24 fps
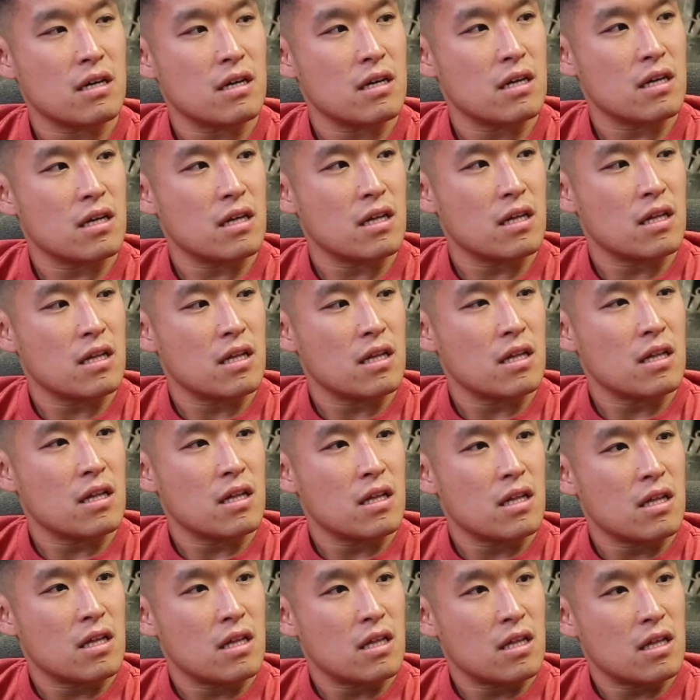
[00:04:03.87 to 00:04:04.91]

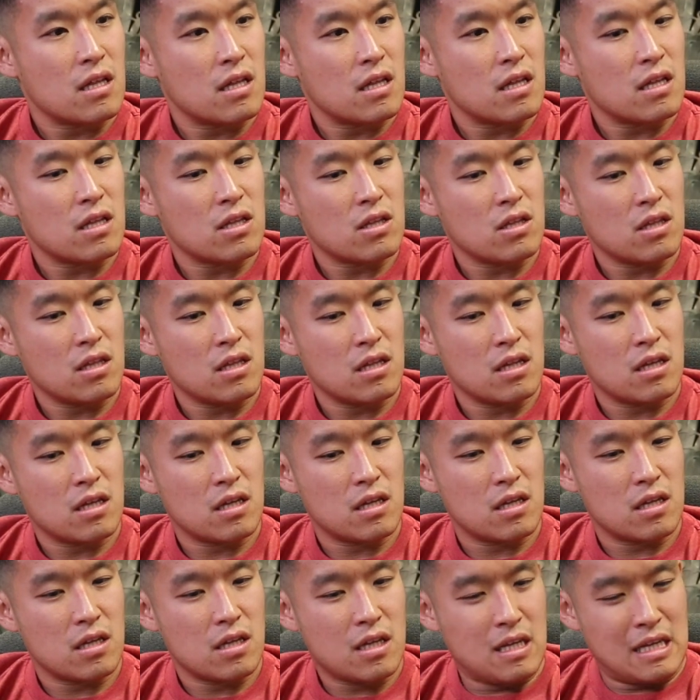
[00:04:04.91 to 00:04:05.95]

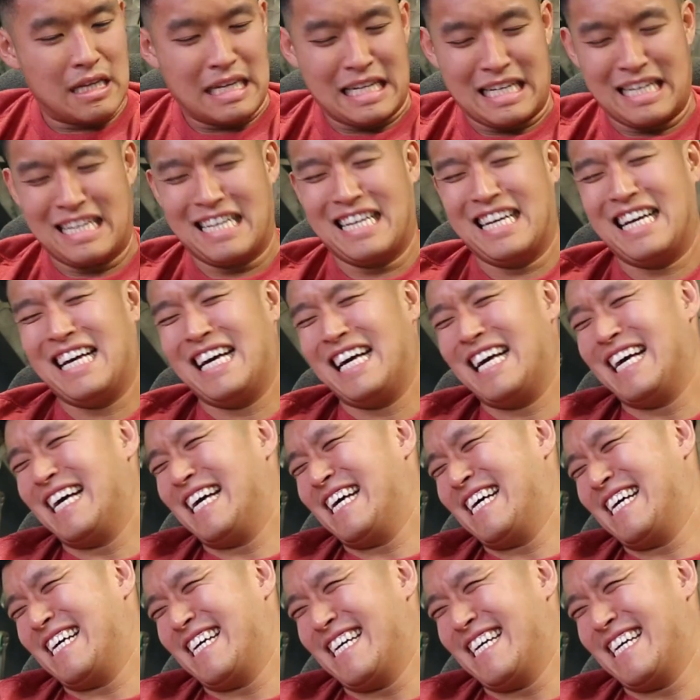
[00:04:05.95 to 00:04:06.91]
The person shown says nothing.